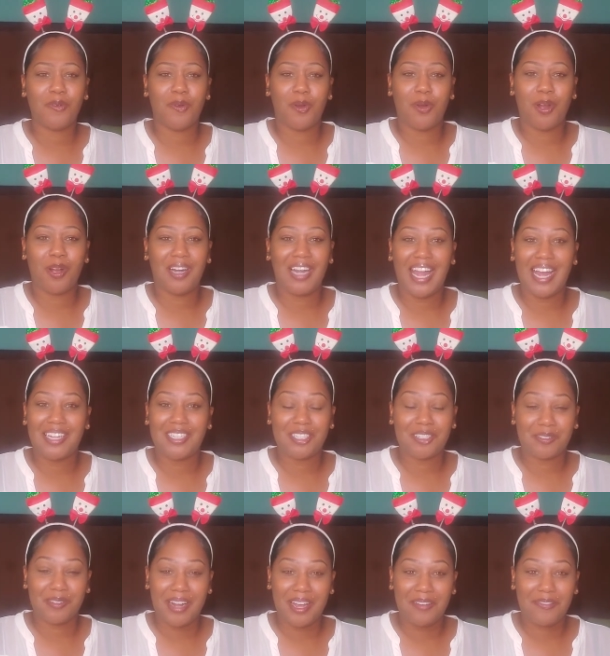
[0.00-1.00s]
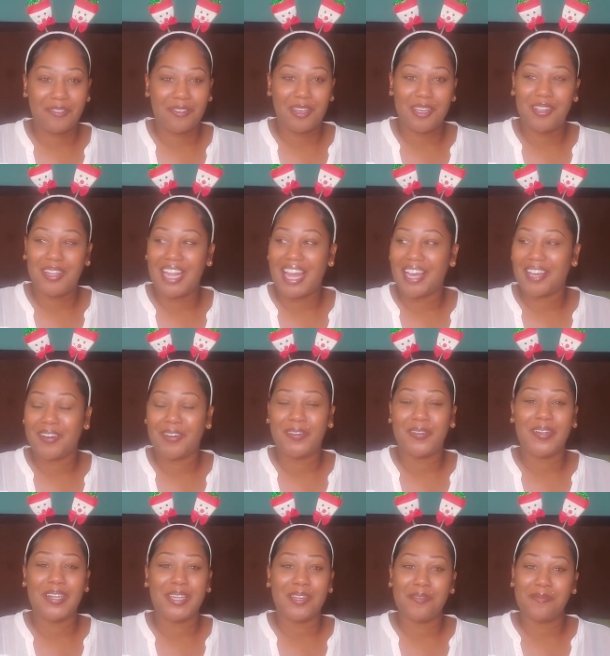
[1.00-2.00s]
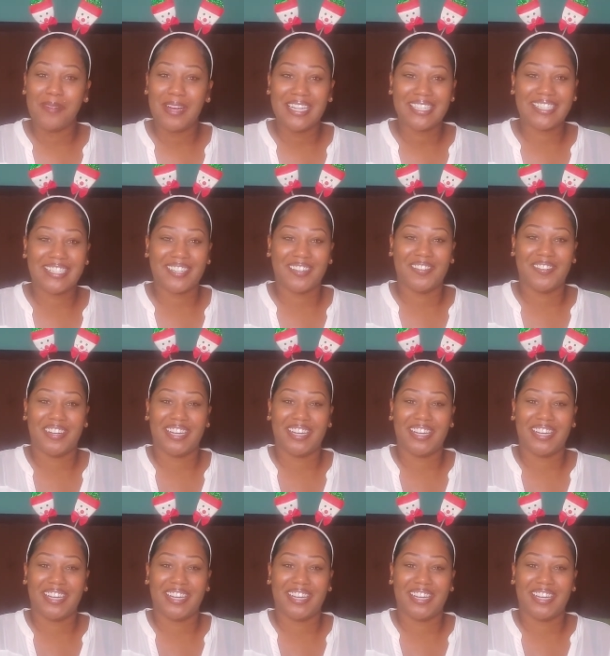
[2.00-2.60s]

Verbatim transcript: worn lingerie for you. Like, who are you messing